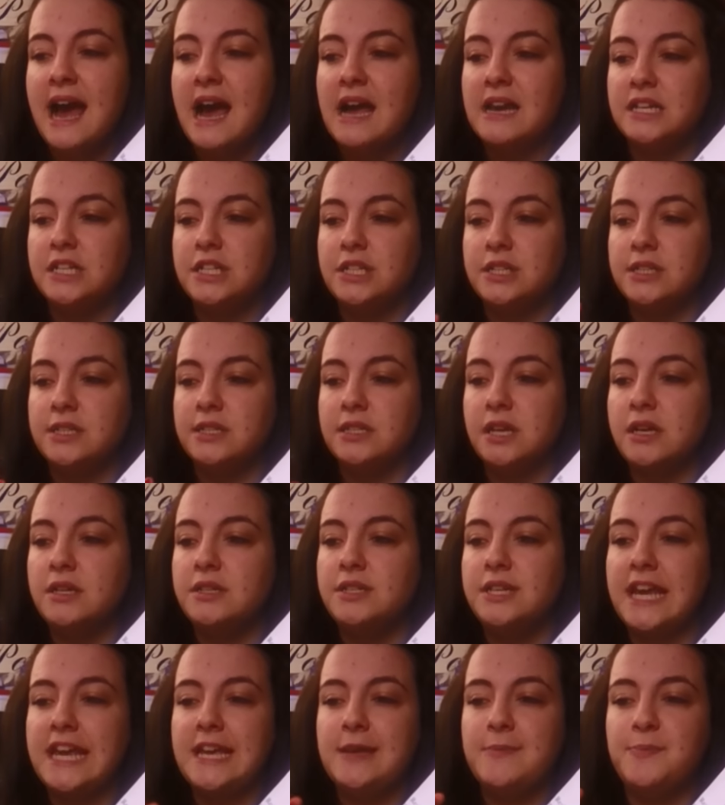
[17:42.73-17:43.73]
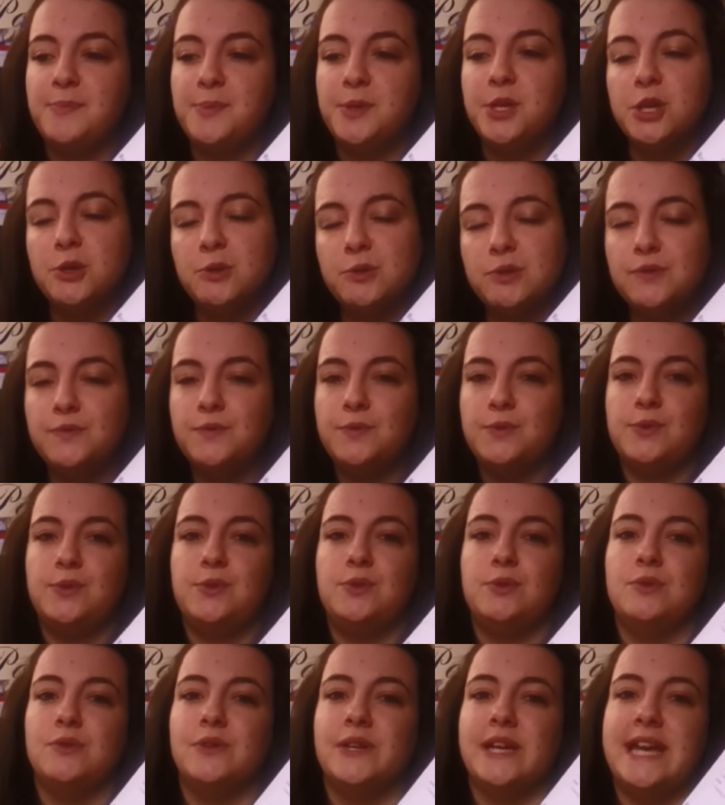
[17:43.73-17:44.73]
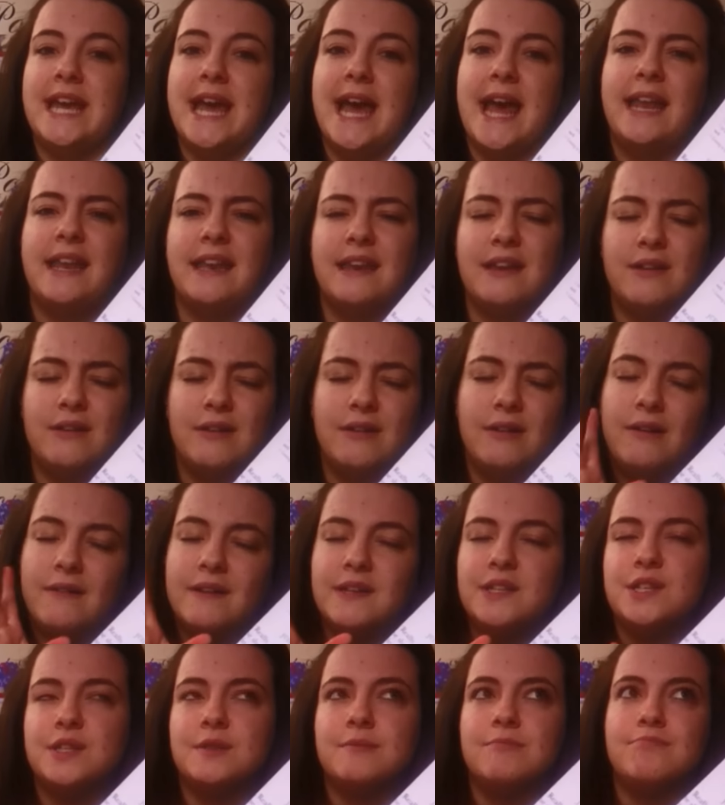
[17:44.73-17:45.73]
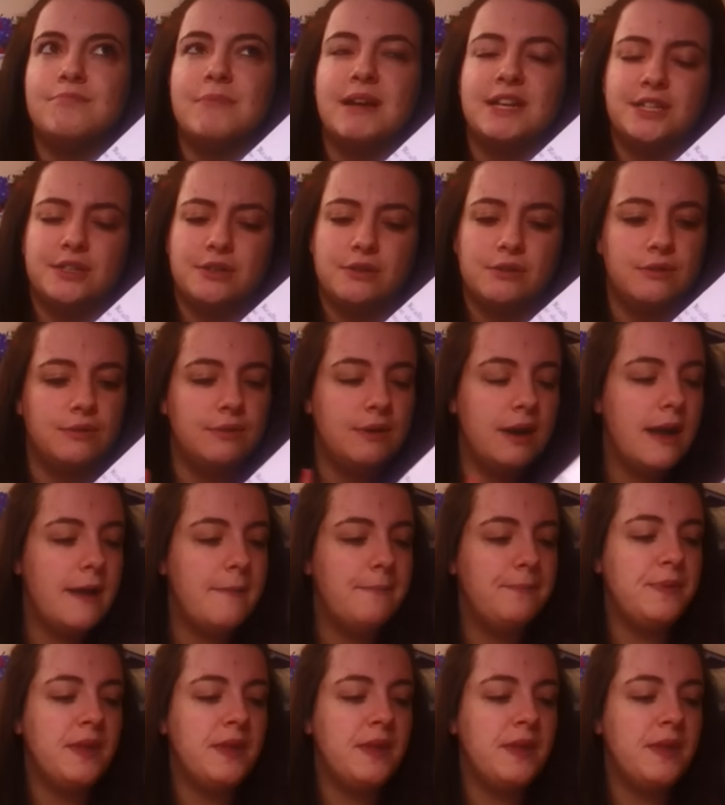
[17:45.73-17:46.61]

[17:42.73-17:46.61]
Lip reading: and it's just such a beautiful story, and oh, it's just magical.